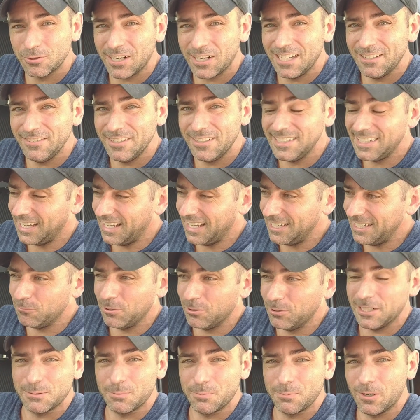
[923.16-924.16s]
I'm driving
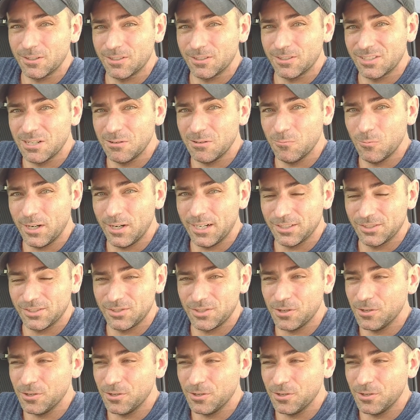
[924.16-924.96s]
and when it's parked somewhere.